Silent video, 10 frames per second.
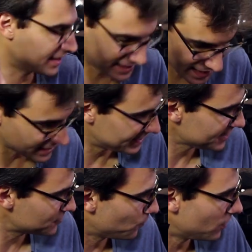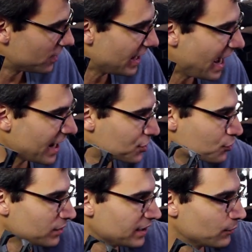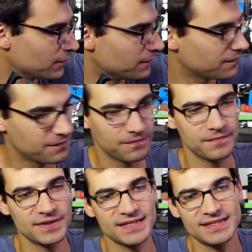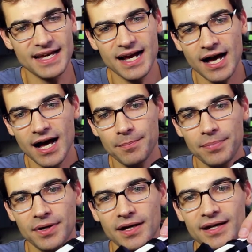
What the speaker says: I think this one actually will sync up.